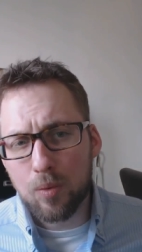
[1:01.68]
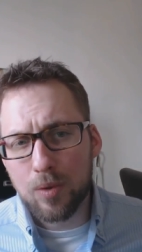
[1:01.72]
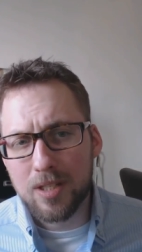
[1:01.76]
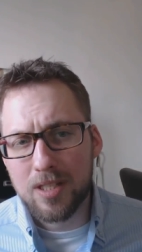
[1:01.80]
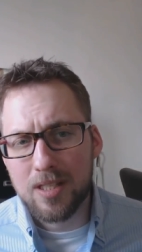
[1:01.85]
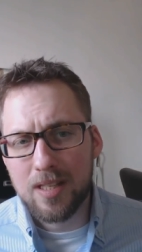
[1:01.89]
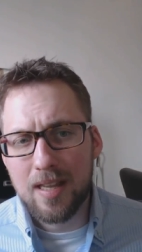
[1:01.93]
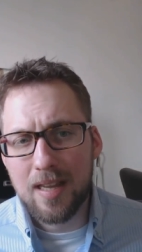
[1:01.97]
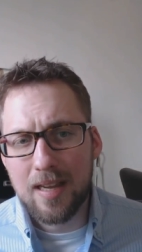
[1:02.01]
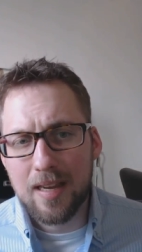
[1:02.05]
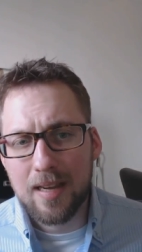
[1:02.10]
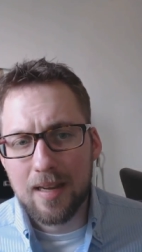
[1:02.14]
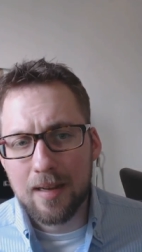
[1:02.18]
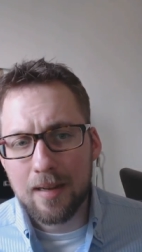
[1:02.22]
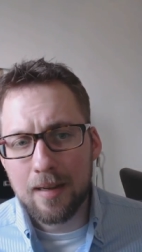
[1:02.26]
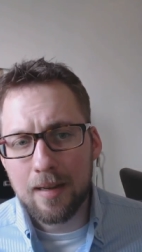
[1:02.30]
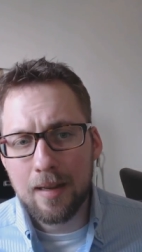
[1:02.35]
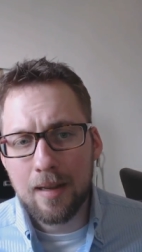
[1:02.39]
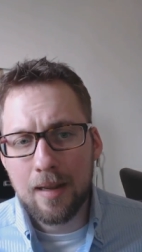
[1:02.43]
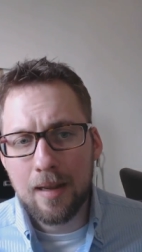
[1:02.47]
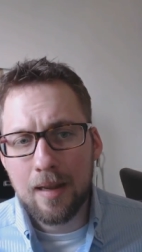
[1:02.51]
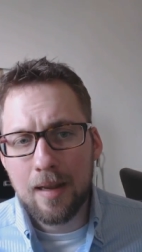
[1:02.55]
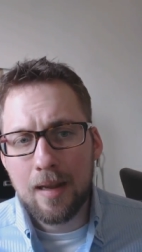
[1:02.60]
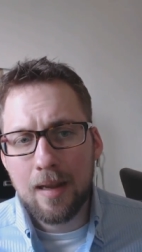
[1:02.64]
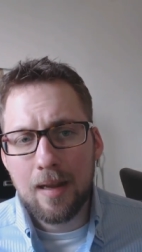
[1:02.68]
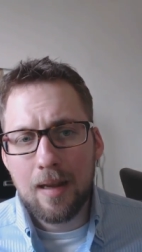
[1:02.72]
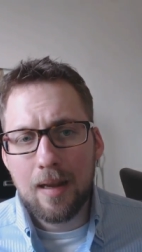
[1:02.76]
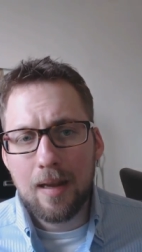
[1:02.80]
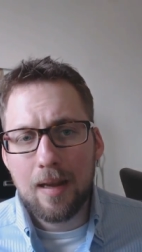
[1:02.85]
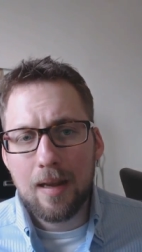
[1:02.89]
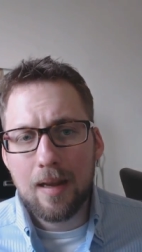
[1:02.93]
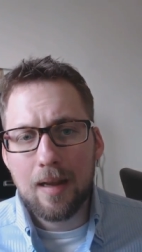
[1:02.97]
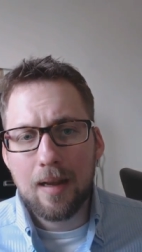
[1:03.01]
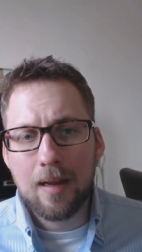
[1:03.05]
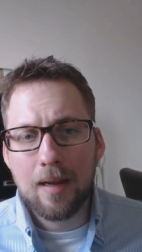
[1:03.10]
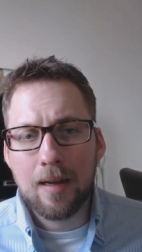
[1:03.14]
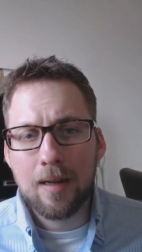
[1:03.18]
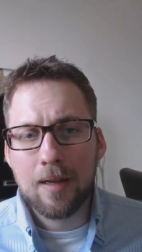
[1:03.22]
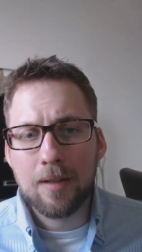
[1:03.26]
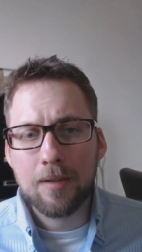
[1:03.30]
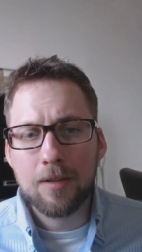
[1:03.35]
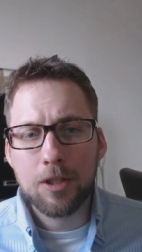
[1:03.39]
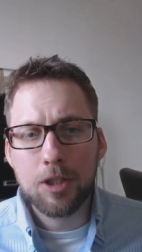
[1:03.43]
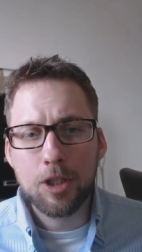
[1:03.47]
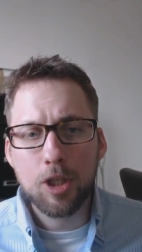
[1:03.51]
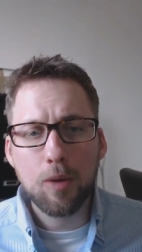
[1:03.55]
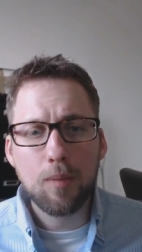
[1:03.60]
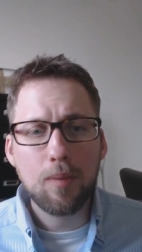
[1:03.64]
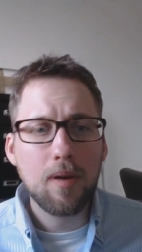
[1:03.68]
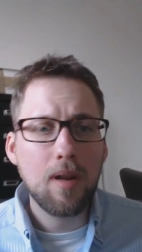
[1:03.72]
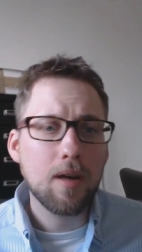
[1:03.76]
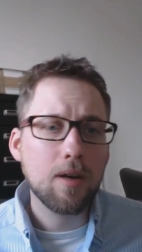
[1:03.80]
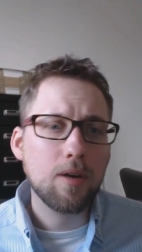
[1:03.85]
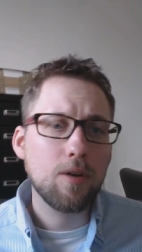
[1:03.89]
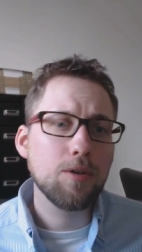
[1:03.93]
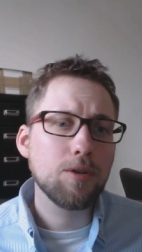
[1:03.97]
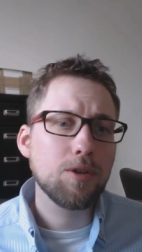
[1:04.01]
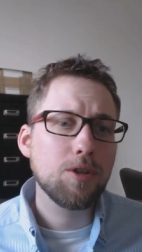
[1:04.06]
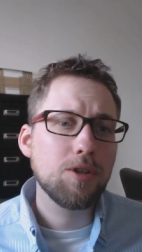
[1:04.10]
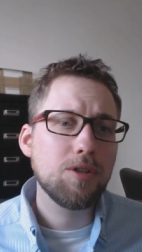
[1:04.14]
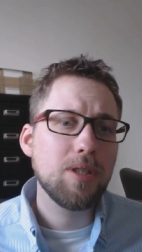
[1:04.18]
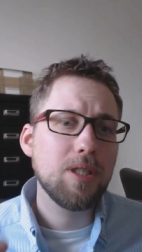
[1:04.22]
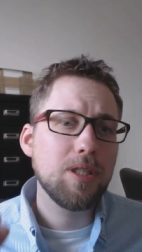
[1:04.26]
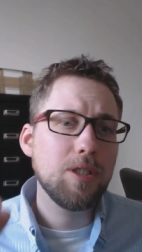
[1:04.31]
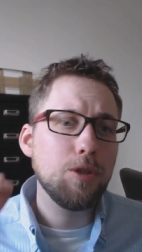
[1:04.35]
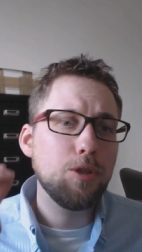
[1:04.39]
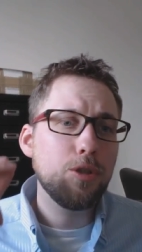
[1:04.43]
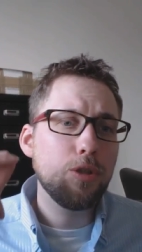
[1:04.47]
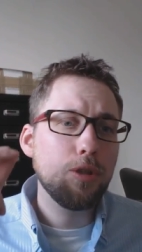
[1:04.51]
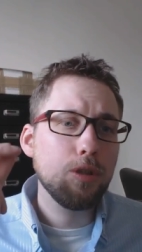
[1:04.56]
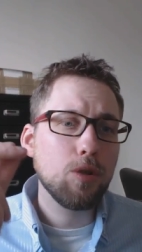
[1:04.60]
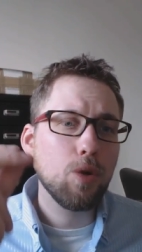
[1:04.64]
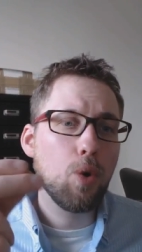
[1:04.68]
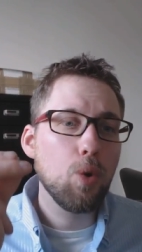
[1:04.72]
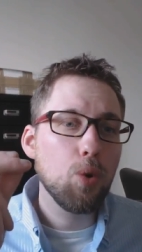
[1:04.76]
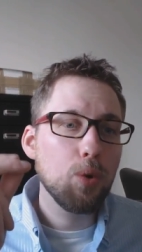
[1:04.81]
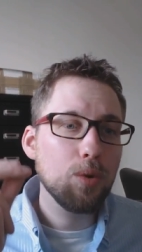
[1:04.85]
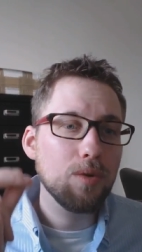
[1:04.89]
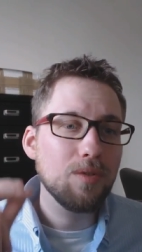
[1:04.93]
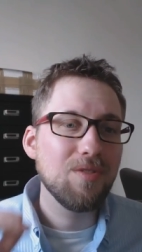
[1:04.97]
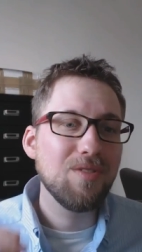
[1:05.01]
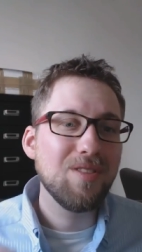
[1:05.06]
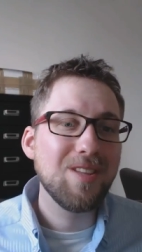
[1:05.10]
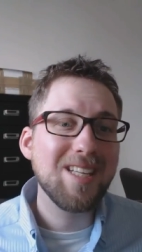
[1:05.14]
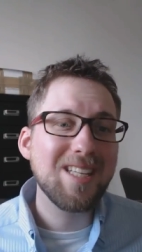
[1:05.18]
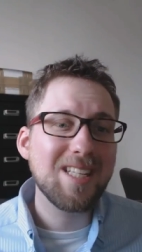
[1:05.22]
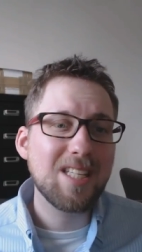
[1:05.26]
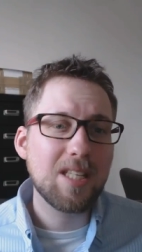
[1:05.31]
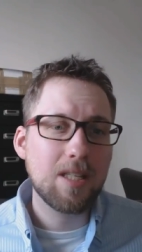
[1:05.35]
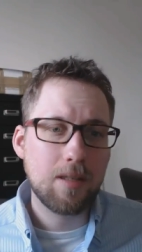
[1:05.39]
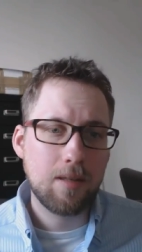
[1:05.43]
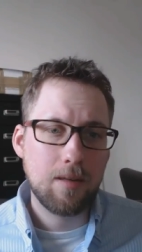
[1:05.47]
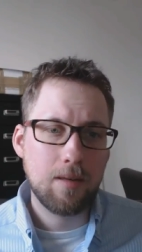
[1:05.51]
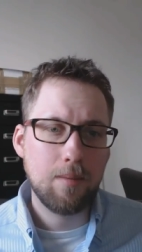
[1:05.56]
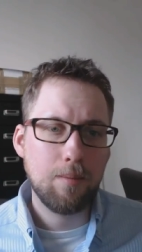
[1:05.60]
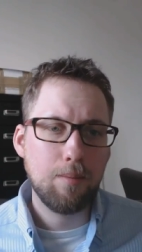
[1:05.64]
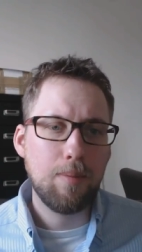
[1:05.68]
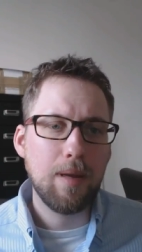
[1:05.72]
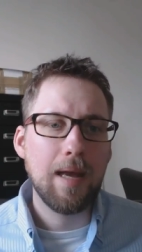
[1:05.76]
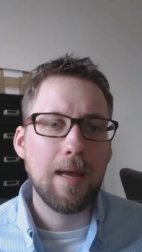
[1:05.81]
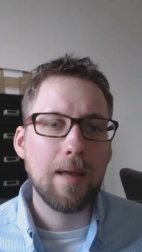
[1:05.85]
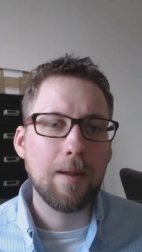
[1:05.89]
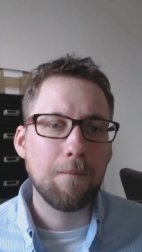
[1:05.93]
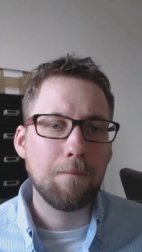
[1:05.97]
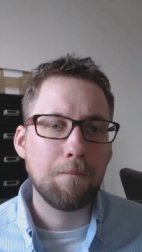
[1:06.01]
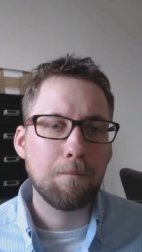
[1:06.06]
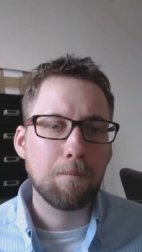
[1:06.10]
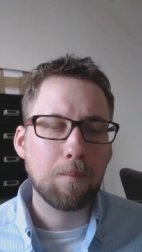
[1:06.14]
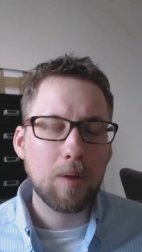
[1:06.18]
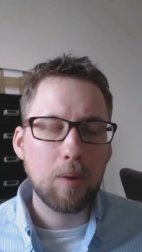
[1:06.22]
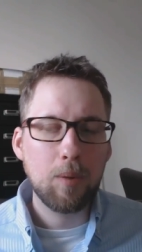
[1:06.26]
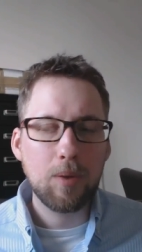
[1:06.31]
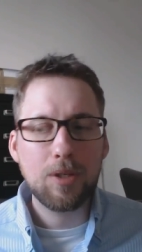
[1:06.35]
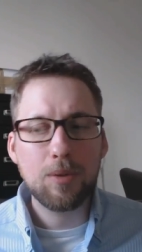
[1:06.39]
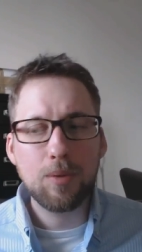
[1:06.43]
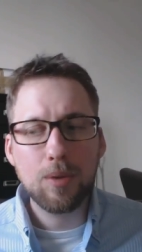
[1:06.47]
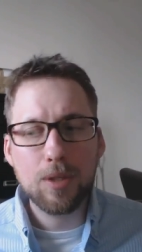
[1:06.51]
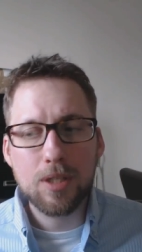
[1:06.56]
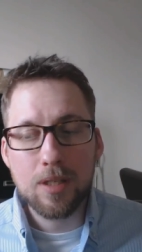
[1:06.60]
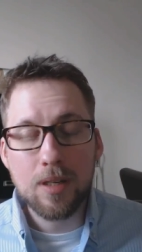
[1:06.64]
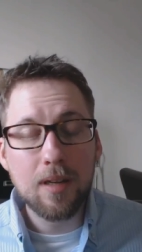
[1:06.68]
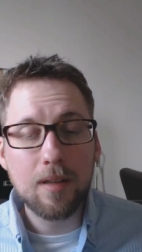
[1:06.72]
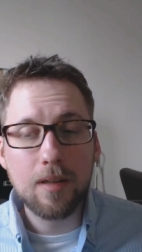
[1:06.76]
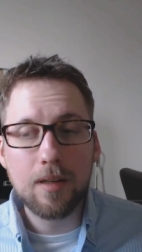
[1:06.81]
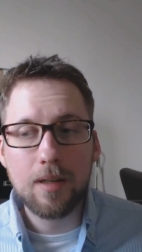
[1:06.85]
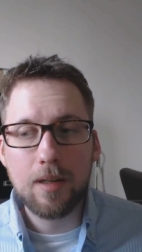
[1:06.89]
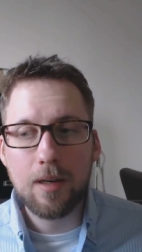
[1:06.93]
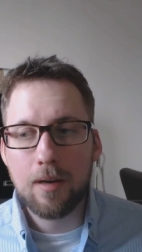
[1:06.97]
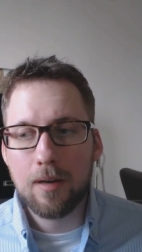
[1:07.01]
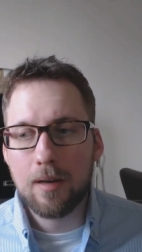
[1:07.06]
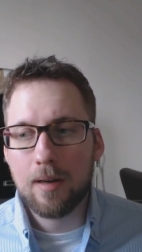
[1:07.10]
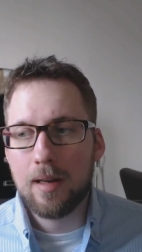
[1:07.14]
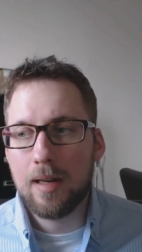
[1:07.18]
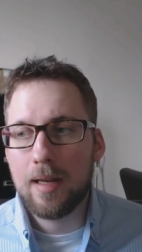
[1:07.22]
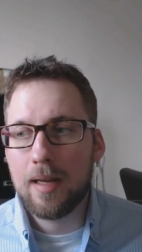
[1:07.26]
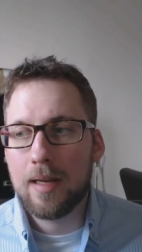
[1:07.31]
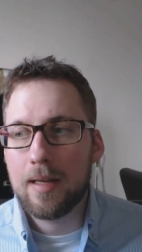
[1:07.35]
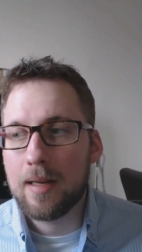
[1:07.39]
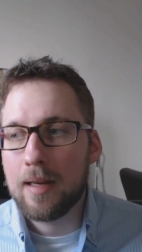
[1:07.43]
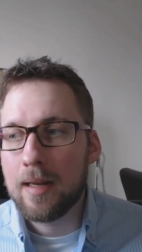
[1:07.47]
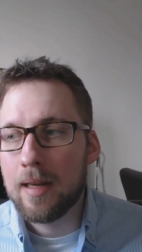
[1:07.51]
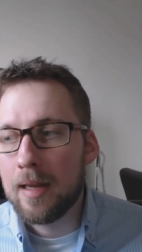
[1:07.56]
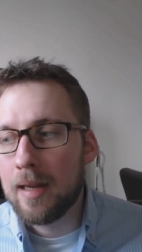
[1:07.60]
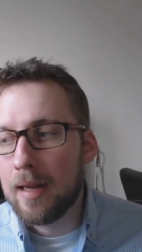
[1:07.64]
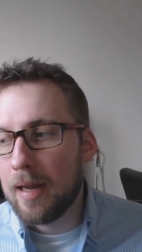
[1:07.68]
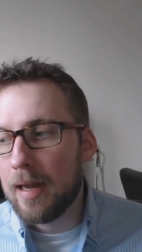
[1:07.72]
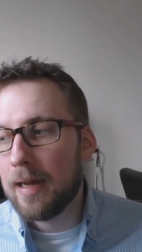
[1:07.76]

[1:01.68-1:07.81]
I was there, uh, the shop clerk also said you should hold this pen, which was another Yard-O-Led,